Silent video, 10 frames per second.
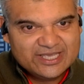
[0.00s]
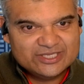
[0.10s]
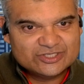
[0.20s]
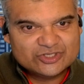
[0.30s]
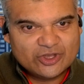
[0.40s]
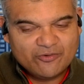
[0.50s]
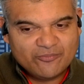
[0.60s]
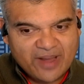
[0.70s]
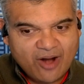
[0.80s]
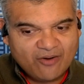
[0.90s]
is
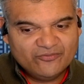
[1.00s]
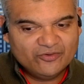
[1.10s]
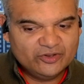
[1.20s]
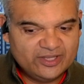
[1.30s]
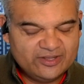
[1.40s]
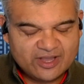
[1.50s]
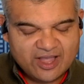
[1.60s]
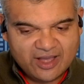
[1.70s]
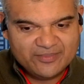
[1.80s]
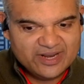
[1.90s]
so powerful. And the
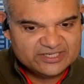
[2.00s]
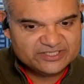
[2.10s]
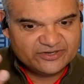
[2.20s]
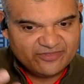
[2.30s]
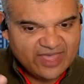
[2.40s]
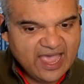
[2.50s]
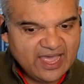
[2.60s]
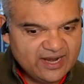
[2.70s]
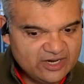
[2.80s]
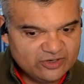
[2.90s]
combination of
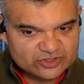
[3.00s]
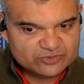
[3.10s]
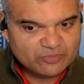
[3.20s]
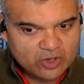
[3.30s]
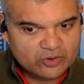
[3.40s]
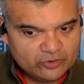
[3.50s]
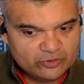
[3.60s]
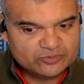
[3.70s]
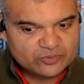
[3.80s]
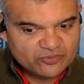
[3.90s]
that and your small
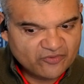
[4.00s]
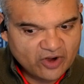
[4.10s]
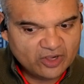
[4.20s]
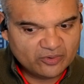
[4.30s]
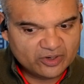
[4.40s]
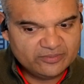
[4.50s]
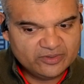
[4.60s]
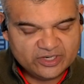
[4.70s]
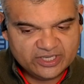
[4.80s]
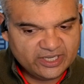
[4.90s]
group super follower
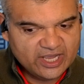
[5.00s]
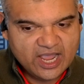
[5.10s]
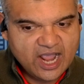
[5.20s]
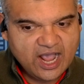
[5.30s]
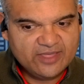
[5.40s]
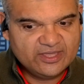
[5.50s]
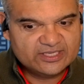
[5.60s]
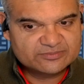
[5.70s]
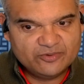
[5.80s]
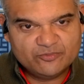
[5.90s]
community, I think
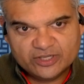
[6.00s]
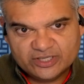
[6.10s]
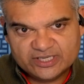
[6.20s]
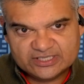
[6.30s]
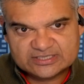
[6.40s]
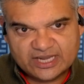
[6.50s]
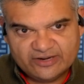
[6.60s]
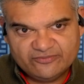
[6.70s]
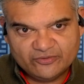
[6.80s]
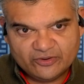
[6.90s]
has been really
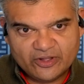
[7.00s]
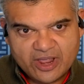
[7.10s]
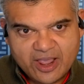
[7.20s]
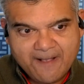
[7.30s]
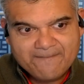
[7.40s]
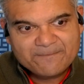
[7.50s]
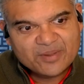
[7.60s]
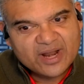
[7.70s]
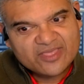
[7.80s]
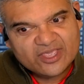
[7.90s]
insightful.
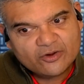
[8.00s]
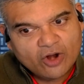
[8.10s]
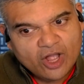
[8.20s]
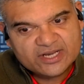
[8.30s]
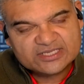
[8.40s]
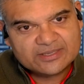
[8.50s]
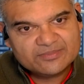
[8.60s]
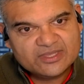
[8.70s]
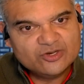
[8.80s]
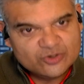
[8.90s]
But I think you're mm-hmm. onto
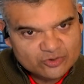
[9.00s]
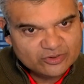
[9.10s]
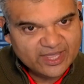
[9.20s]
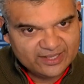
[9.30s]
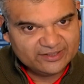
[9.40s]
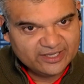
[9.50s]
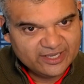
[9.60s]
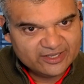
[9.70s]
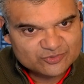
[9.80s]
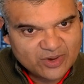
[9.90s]
something new lately,
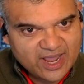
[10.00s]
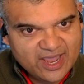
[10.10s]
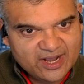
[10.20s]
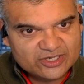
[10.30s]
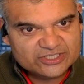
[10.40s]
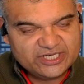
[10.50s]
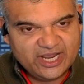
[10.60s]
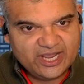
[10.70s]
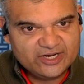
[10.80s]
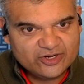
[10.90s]
is what I
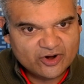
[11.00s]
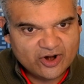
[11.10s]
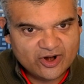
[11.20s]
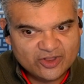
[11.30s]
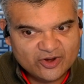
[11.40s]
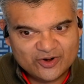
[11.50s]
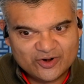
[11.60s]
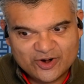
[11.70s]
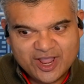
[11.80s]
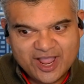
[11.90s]
understand. You're
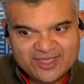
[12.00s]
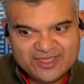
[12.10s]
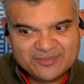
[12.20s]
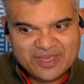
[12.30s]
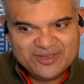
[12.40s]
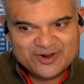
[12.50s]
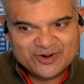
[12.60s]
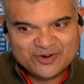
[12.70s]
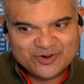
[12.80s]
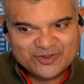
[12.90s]
you're I think maybe
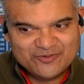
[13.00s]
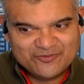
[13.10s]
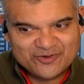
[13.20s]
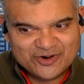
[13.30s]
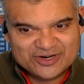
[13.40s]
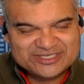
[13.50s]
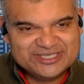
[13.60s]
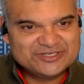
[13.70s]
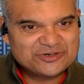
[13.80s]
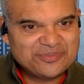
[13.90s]
you're you, are you are a
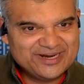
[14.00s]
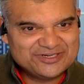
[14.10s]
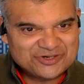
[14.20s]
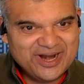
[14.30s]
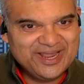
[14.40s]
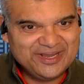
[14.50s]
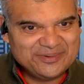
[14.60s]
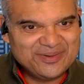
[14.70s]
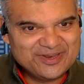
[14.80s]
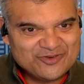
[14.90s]
teacher by
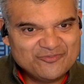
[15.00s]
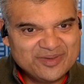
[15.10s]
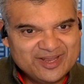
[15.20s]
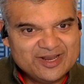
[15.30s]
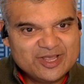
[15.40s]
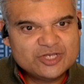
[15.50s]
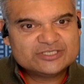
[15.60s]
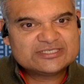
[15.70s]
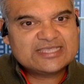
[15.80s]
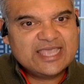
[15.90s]
trade, but you've been
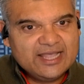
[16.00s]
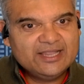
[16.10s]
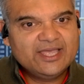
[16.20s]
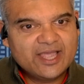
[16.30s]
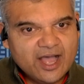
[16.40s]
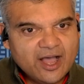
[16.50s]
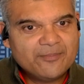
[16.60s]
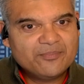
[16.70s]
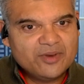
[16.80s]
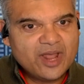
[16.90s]
scaling
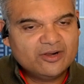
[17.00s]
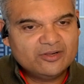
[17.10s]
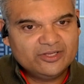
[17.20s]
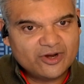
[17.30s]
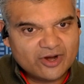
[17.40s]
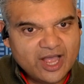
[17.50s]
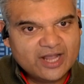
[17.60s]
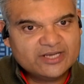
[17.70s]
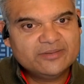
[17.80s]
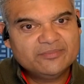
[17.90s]
up not only your
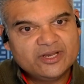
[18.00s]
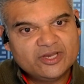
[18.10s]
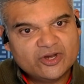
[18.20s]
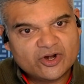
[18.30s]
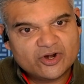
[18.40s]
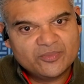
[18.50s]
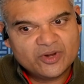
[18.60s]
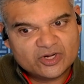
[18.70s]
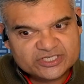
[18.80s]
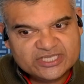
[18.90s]
content but your
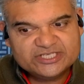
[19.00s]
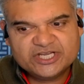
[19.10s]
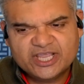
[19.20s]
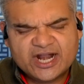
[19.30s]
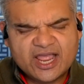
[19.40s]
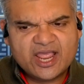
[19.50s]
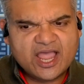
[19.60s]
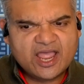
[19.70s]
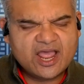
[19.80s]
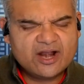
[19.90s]
your teaching and
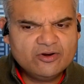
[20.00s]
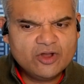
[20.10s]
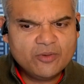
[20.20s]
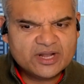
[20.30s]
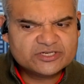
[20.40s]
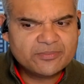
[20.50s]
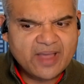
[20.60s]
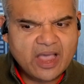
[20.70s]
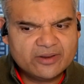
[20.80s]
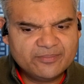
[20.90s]
I I don't know much
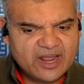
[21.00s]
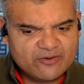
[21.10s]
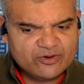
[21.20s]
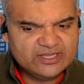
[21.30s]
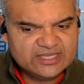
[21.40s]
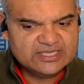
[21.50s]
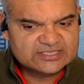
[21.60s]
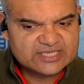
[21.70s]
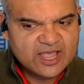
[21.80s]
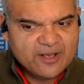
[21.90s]
about it but I read
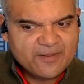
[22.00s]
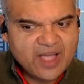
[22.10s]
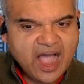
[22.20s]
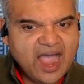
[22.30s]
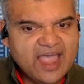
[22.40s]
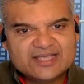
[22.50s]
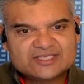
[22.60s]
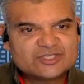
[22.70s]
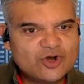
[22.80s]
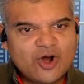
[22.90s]
these
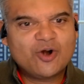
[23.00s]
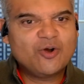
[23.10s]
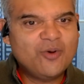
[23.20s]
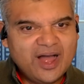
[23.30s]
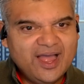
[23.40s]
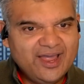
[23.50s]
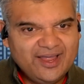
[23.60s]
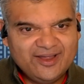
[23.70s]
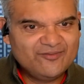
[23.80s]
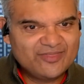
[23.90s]
highest
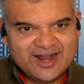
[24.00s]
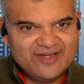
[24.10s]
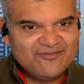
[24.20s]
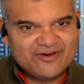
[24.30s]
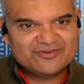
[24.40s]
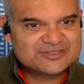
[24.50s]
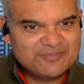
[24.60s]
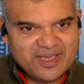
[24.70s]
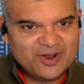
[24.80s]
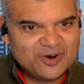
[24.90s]
ROI that I've ever
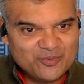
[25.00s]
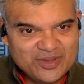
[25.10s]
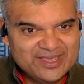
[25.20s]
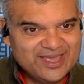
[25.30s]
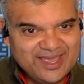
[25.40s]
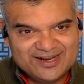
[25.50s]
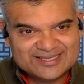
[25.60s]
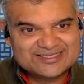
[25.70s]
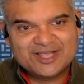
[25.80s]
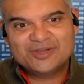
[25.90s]
spent on a
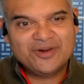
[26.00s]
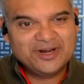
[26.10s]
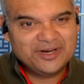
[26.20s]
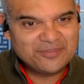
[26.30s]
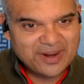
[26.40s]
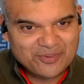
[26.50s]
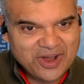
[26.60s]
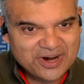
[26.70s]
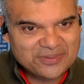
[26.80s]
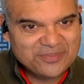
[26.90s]
weekend accelerated my
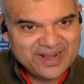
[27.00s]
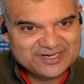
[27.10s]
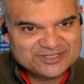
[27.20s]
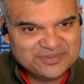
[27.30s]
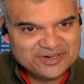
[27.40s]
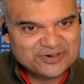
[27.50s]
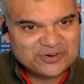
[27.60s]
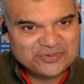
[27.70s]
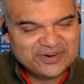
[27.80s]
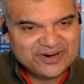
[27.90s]
product management
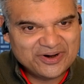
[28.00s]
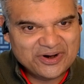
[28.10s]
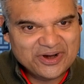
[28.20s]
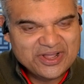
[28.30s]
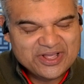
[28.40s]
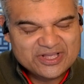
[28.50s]
career